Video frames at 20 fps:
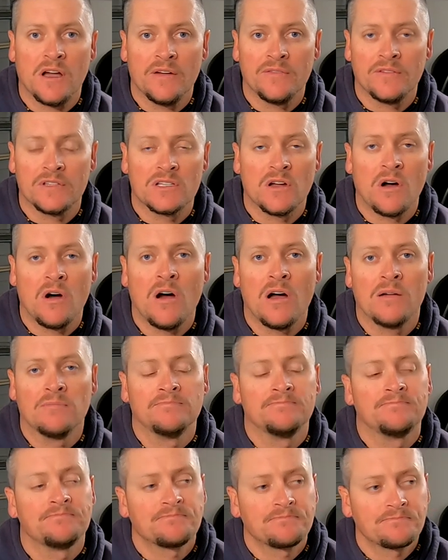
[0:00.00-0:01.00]
over time
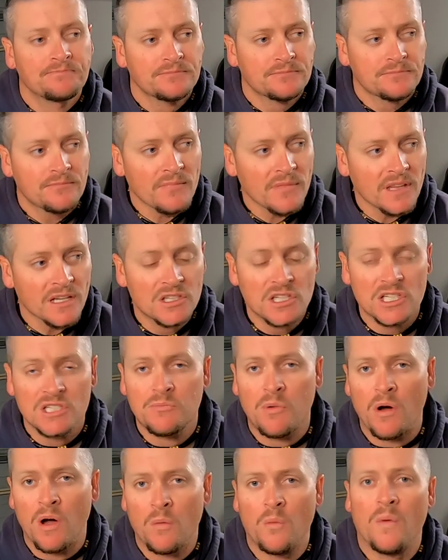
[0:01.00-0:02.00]

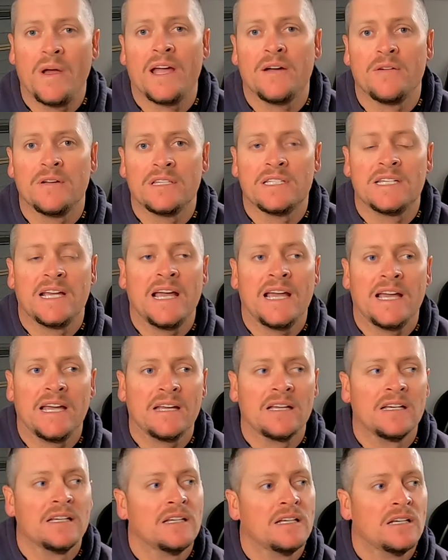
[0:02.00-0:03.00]
just by wear and
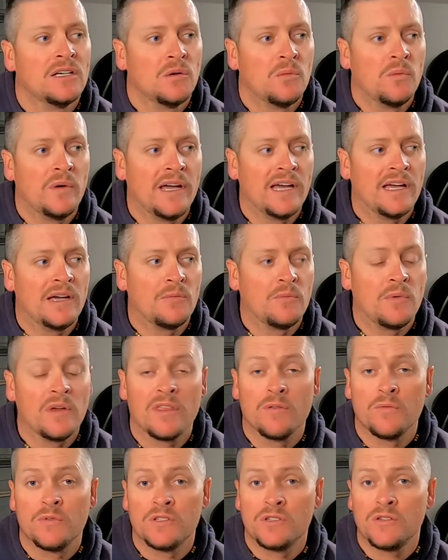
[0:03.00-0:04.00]
tear. Where
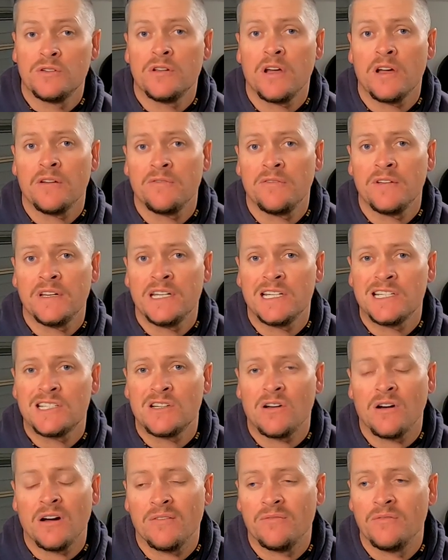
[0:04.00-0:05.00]
with the Rizzuto
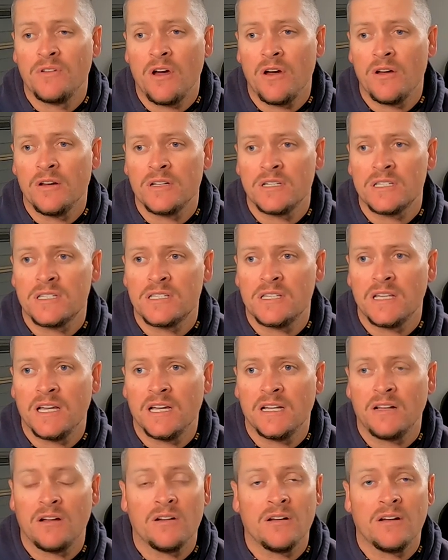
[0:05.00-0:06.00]
finish, I've noticed
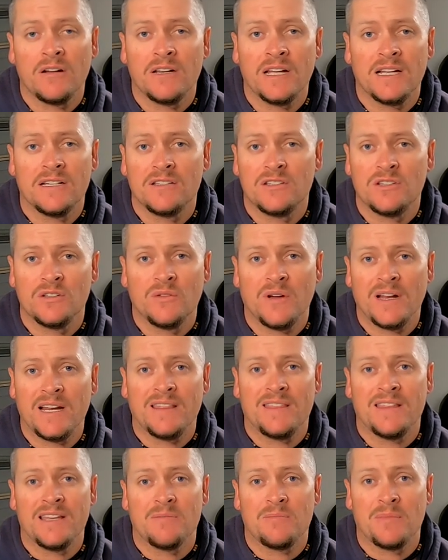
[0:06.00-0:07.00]
that I don't need to do
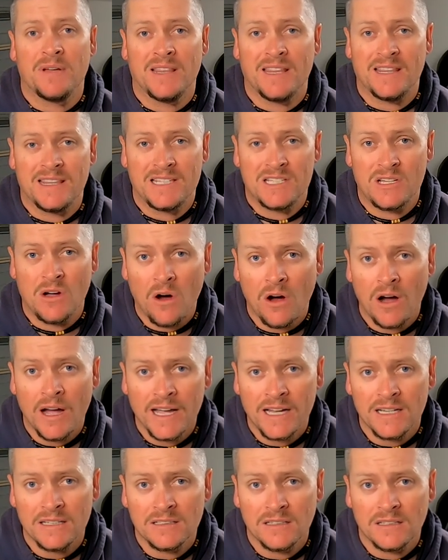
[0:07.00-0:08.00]
anything but
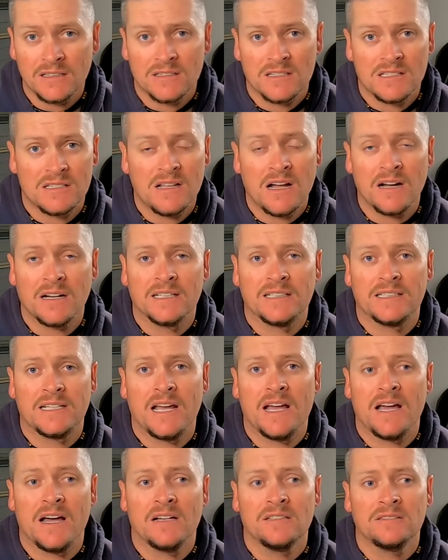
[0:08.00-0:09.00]
tie it, snug it
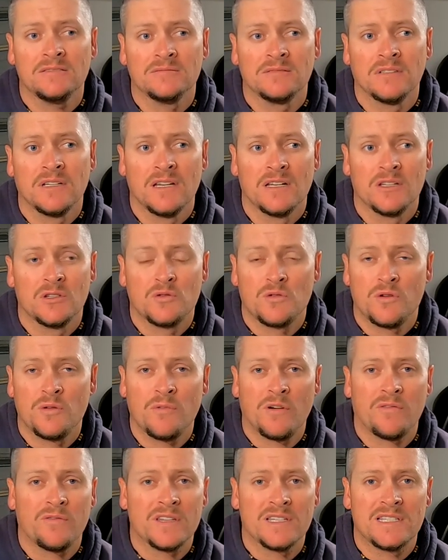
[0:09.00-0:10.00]
down,
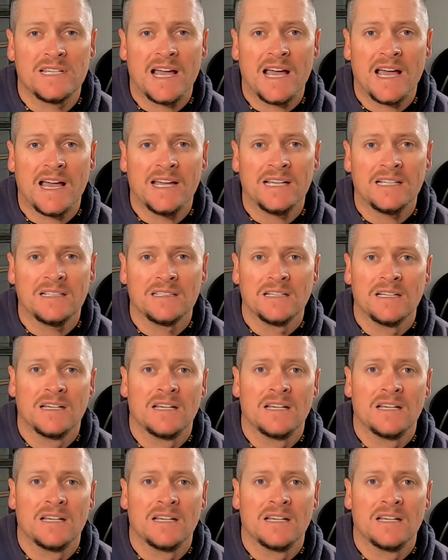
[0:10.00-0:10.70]
trim off the tag,